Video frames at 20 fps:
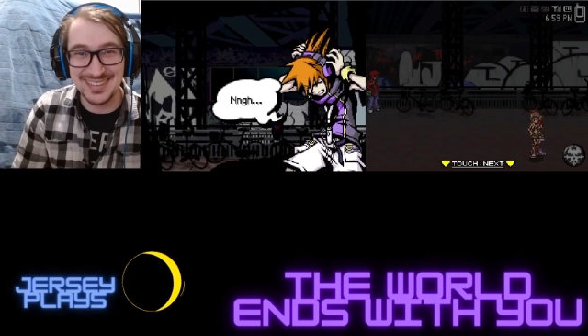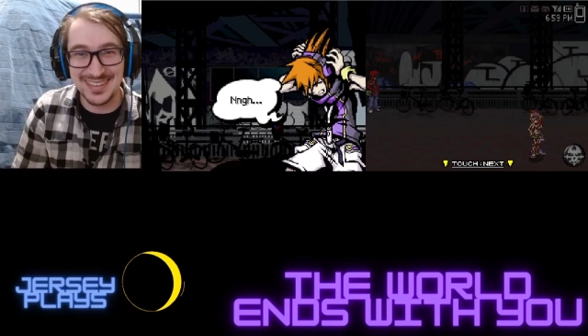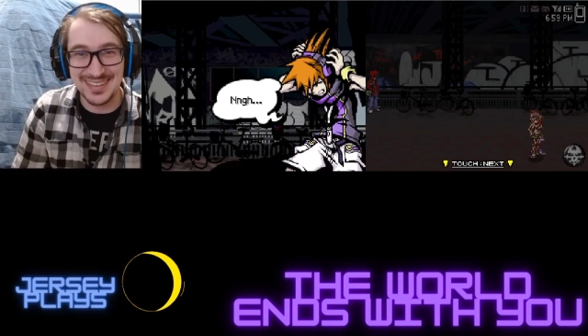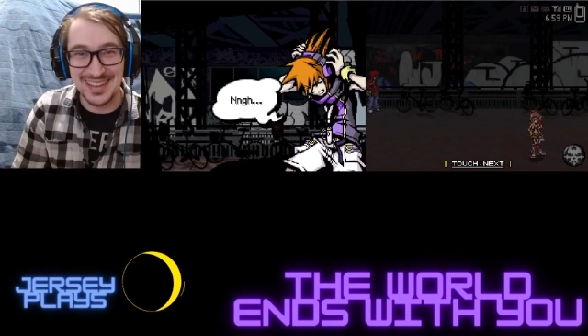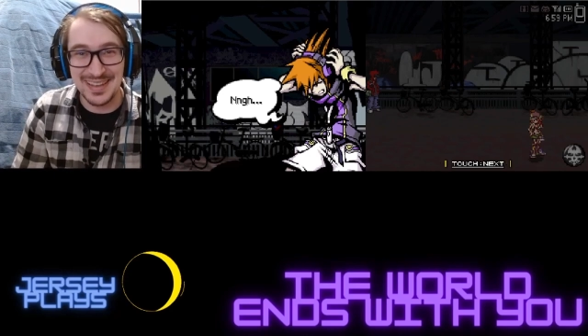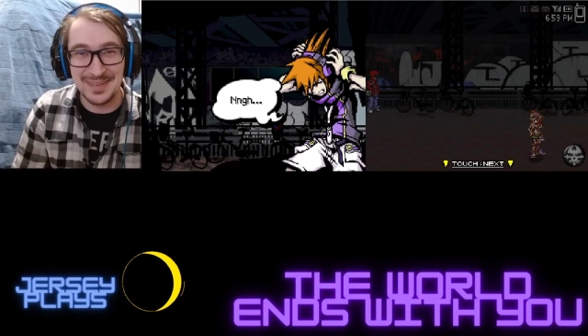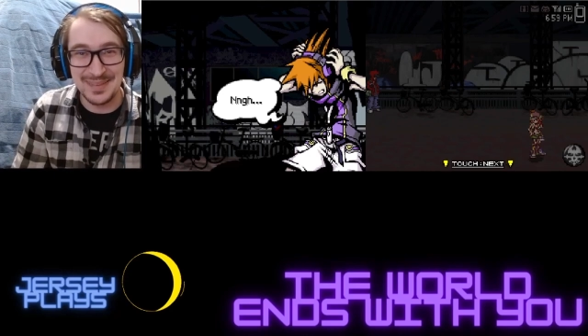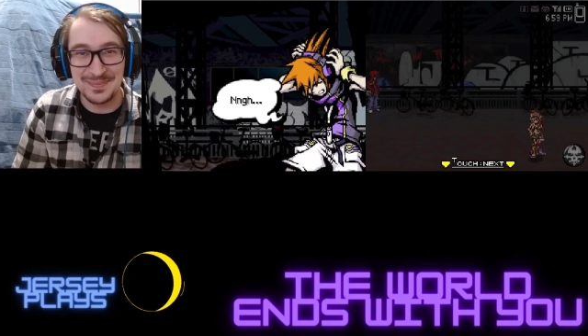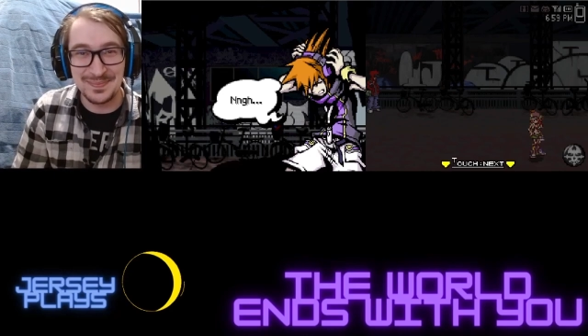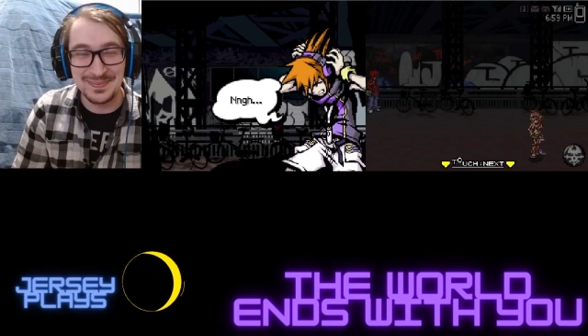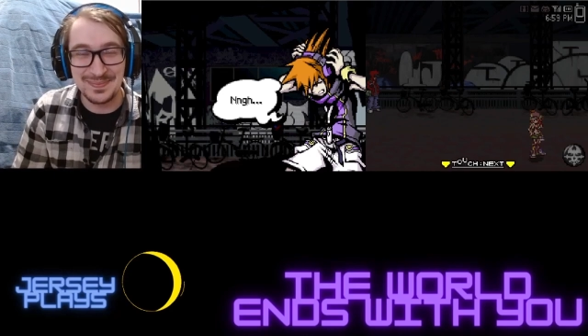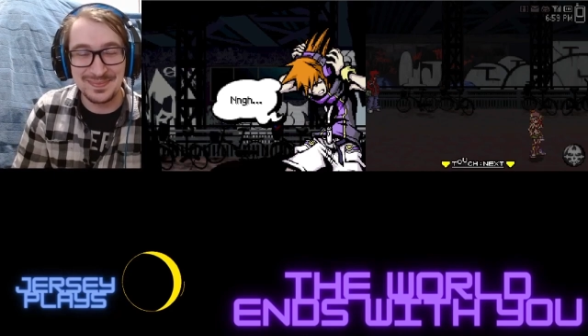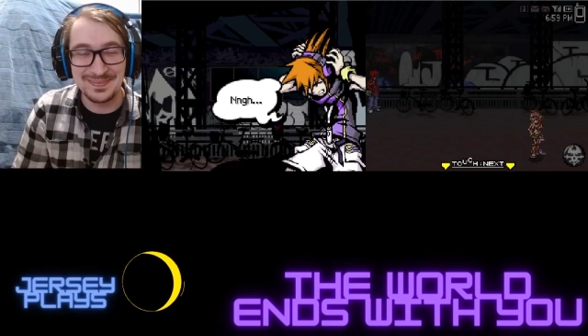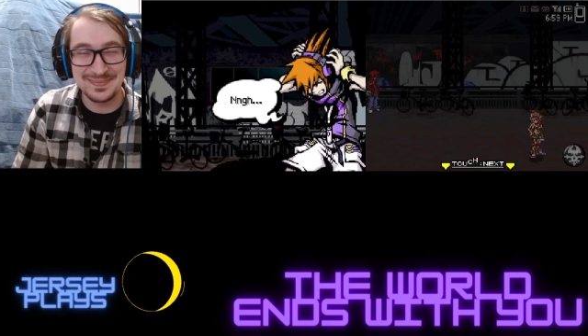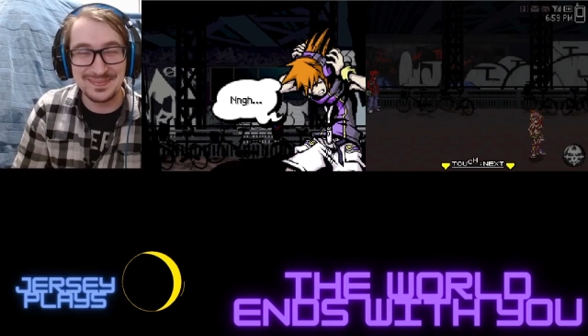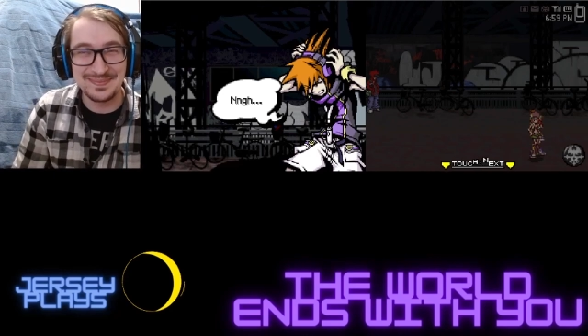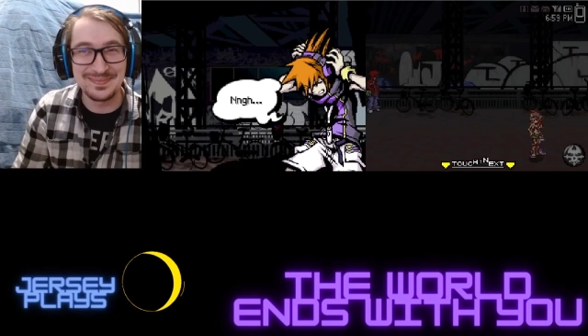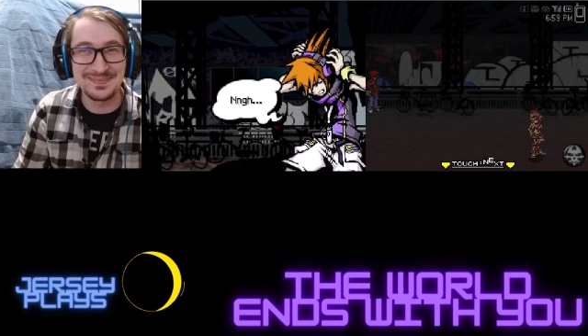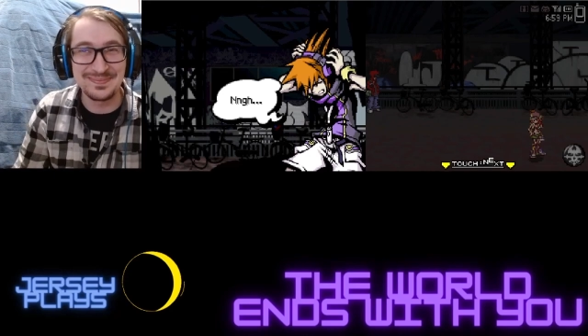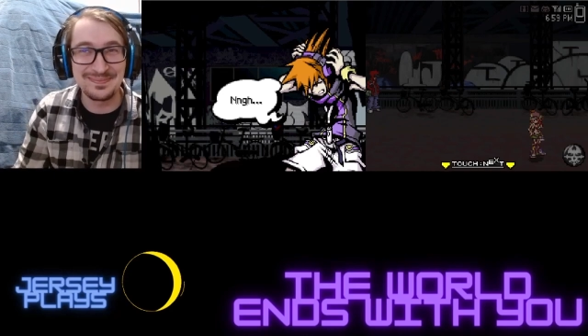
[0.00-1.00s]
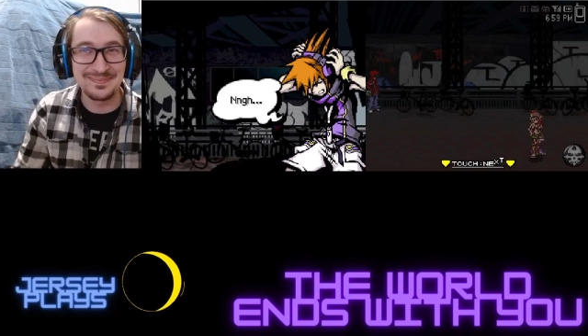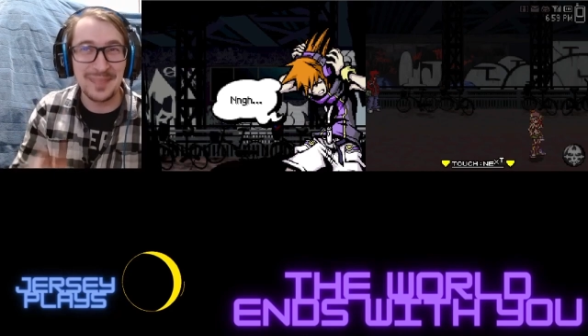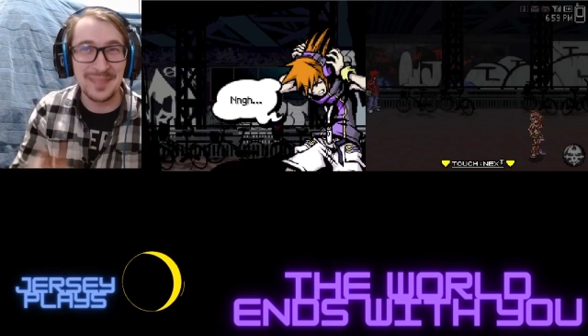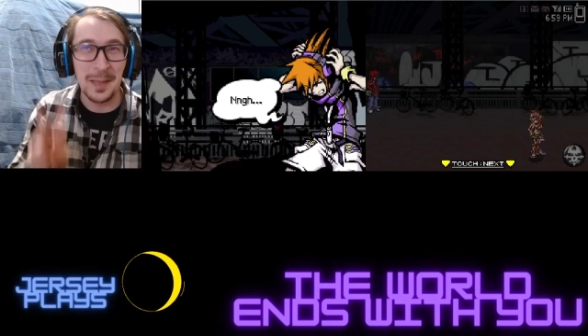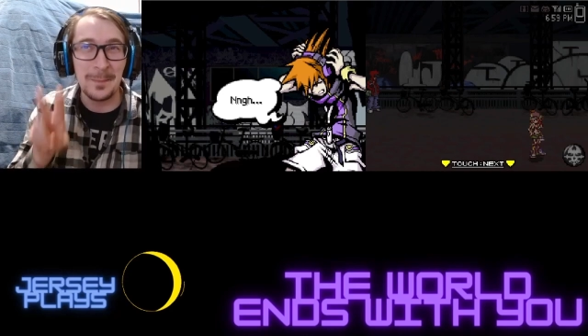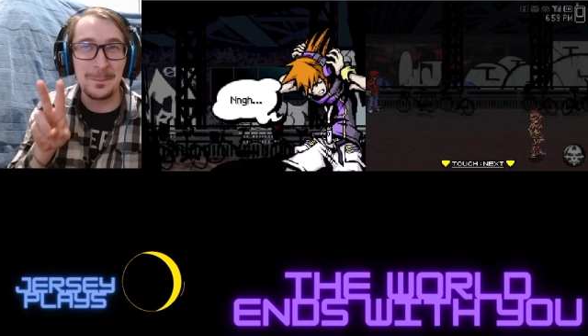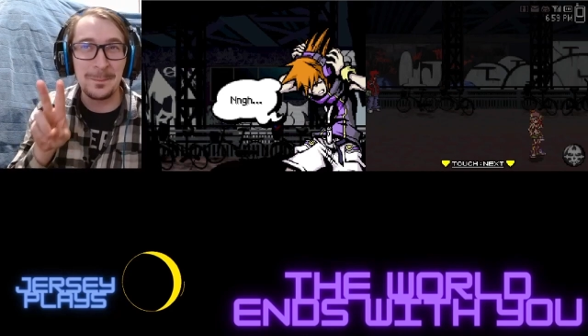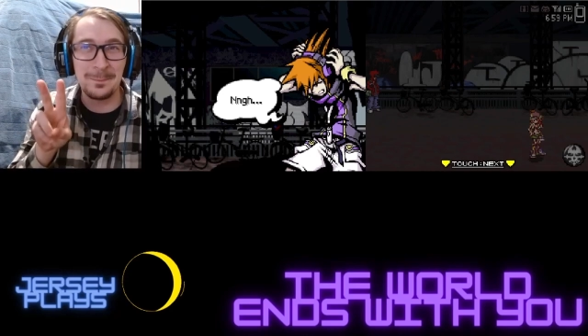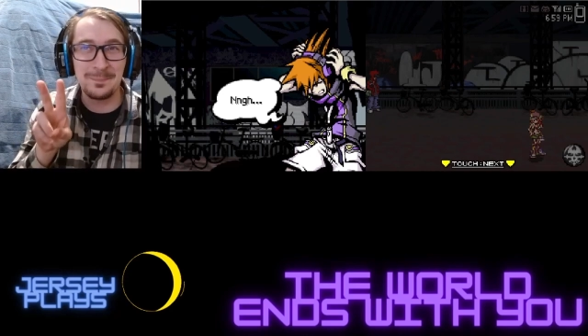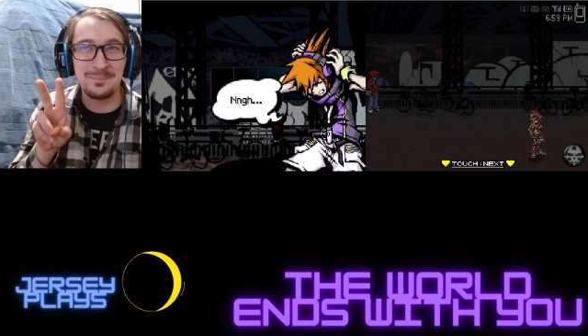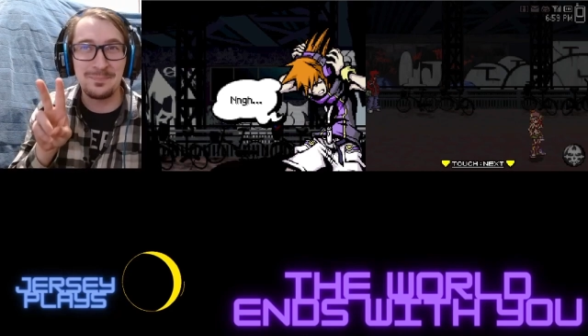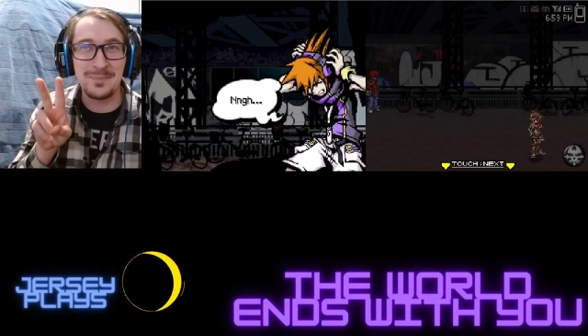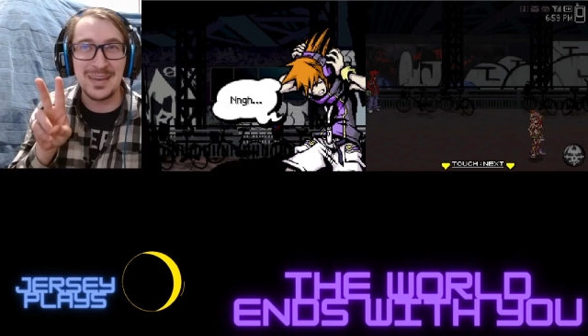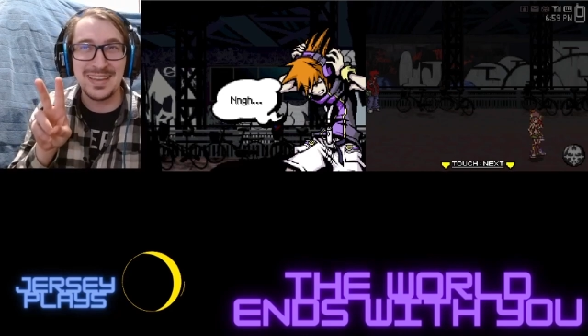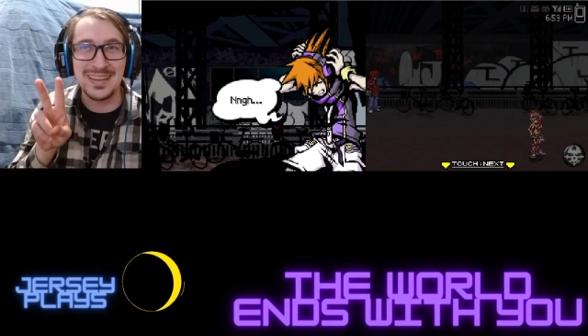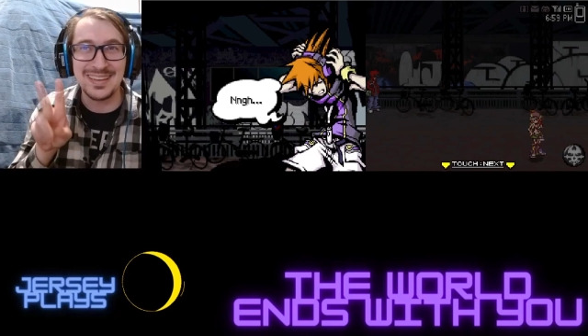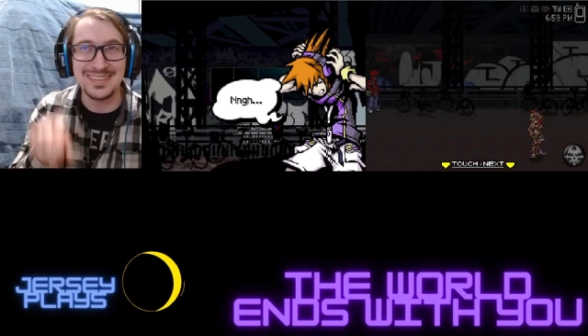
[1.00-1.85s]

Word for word: time. Bye.